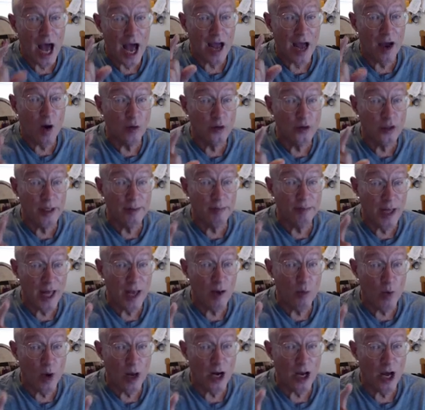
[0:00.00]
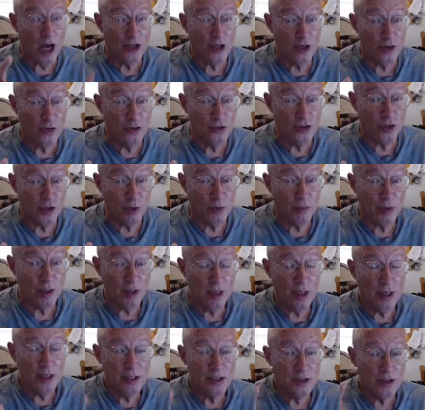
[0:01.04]
I only play one on YouTube.
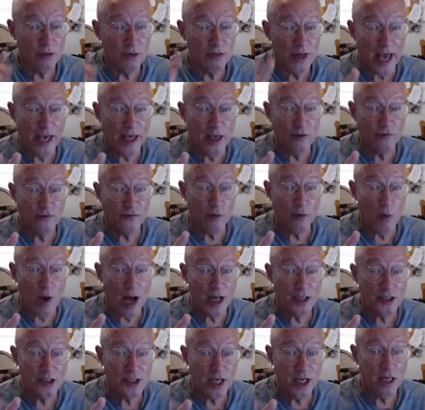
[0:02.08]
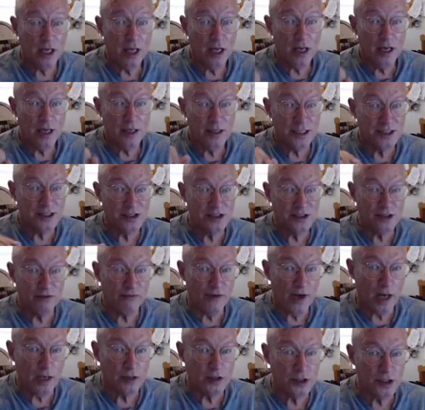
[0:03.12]
So thank you for watching. This is the
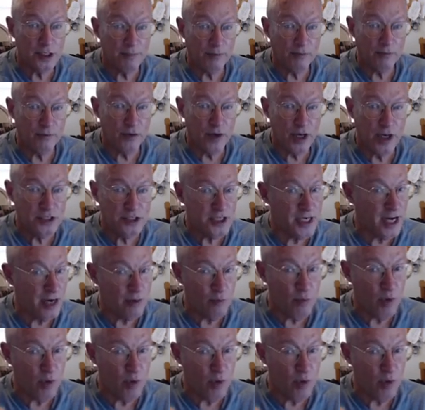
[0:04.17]
Fellowship of Reason, and